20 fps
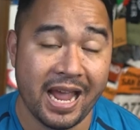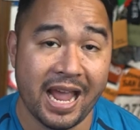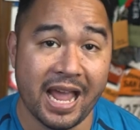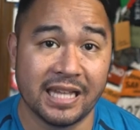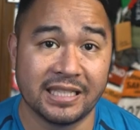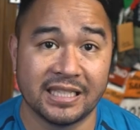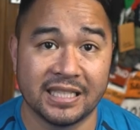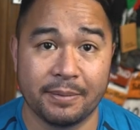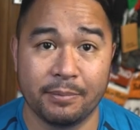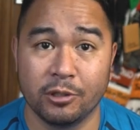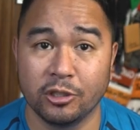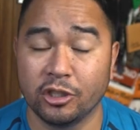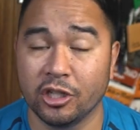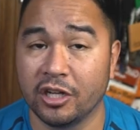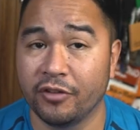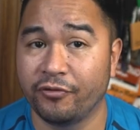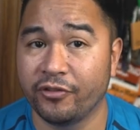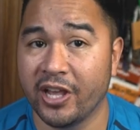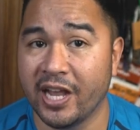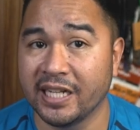and some of those
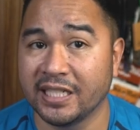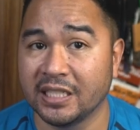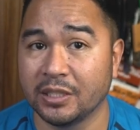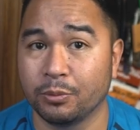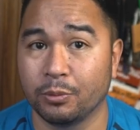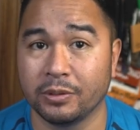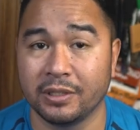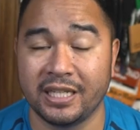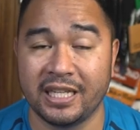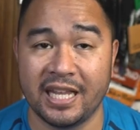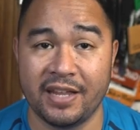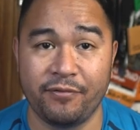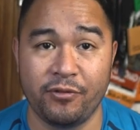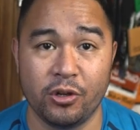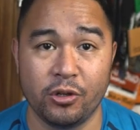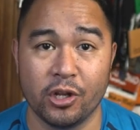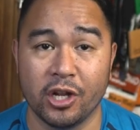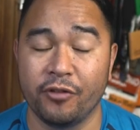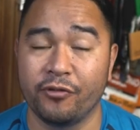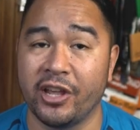notifications will give
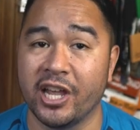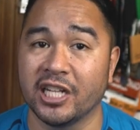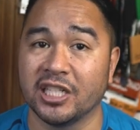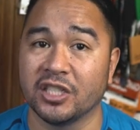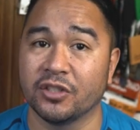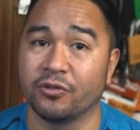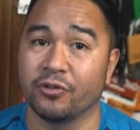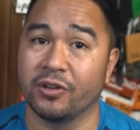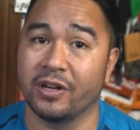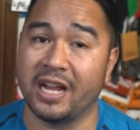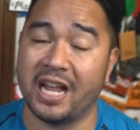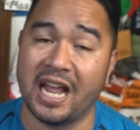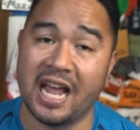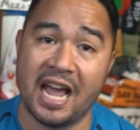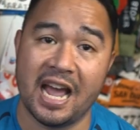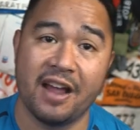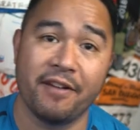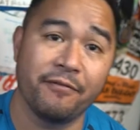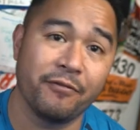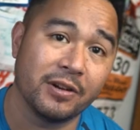you notifications for
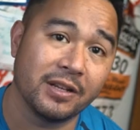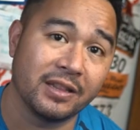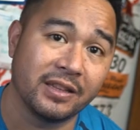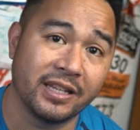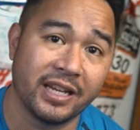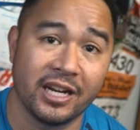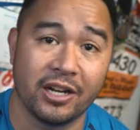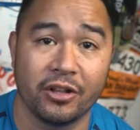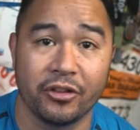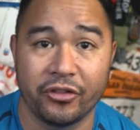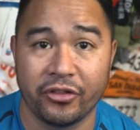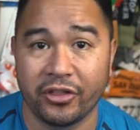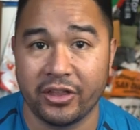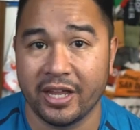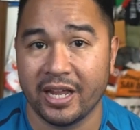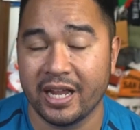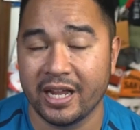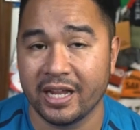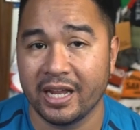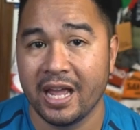every little
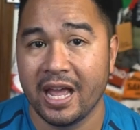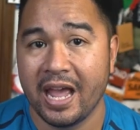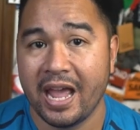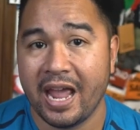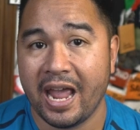thing,